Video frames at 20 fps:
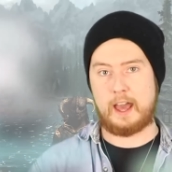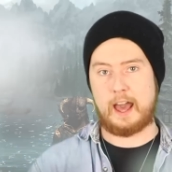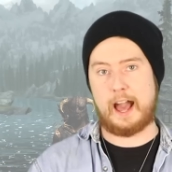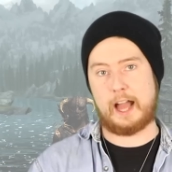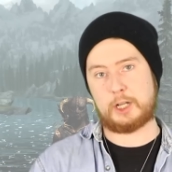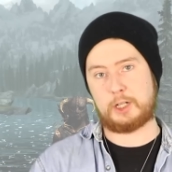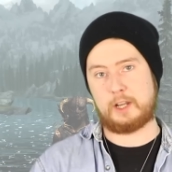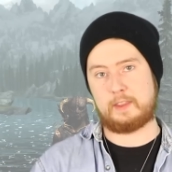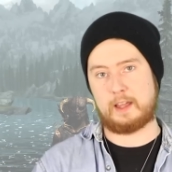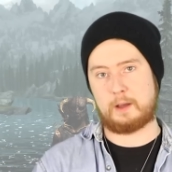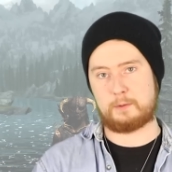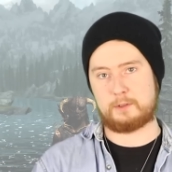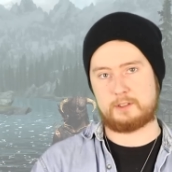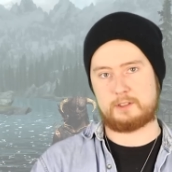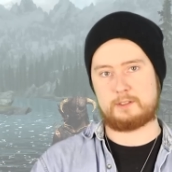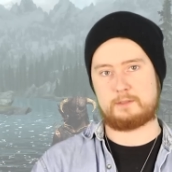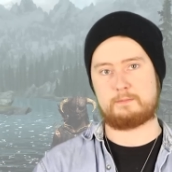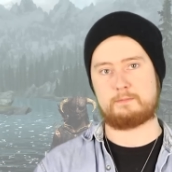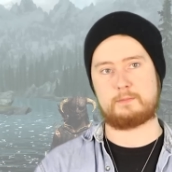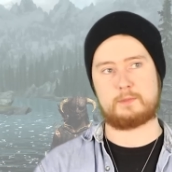Actually that
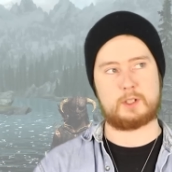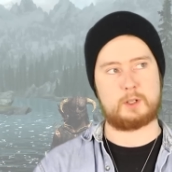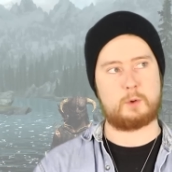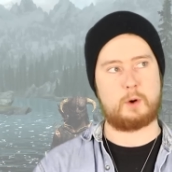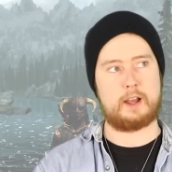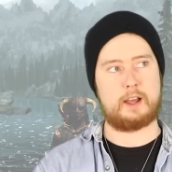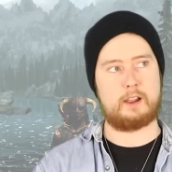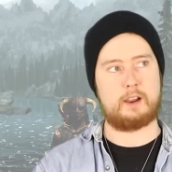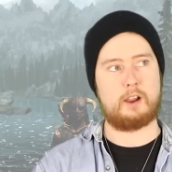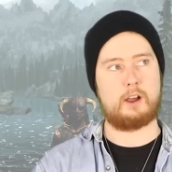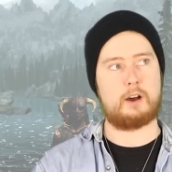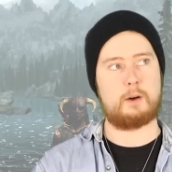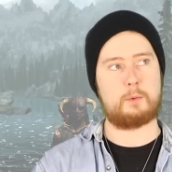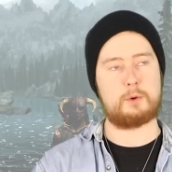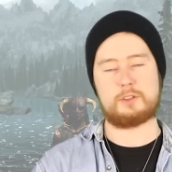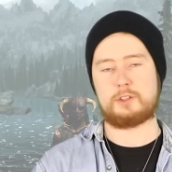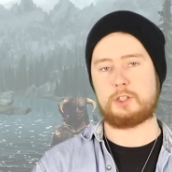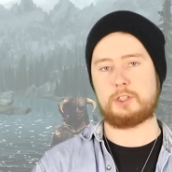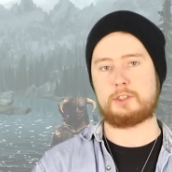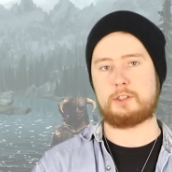was quite a lot,
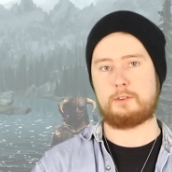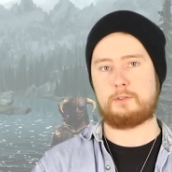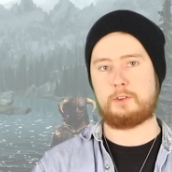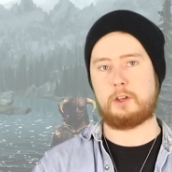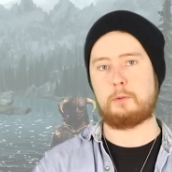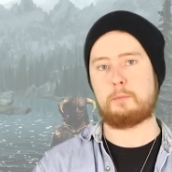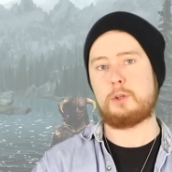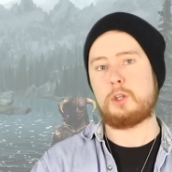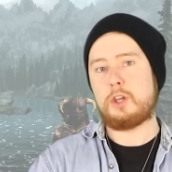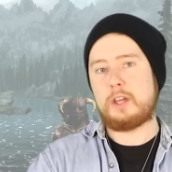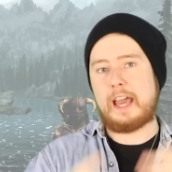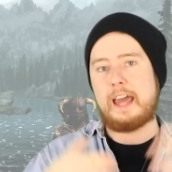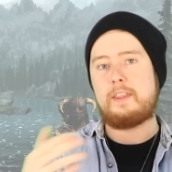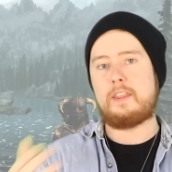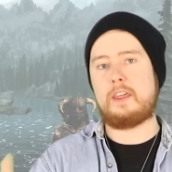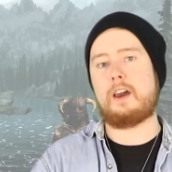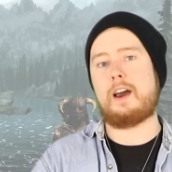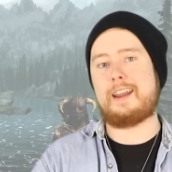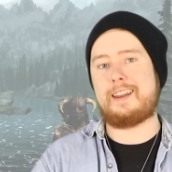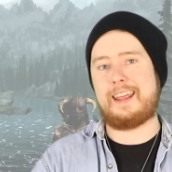wasn't just a few, but you get
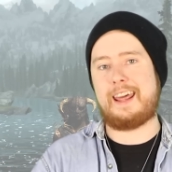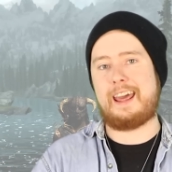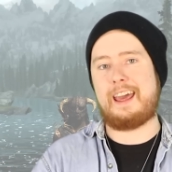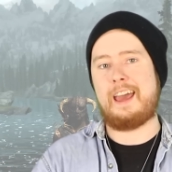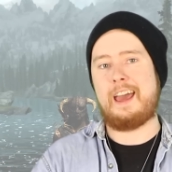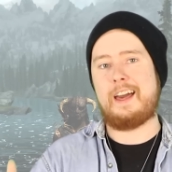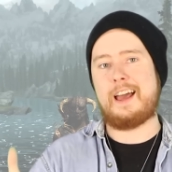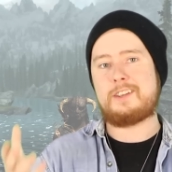the idea.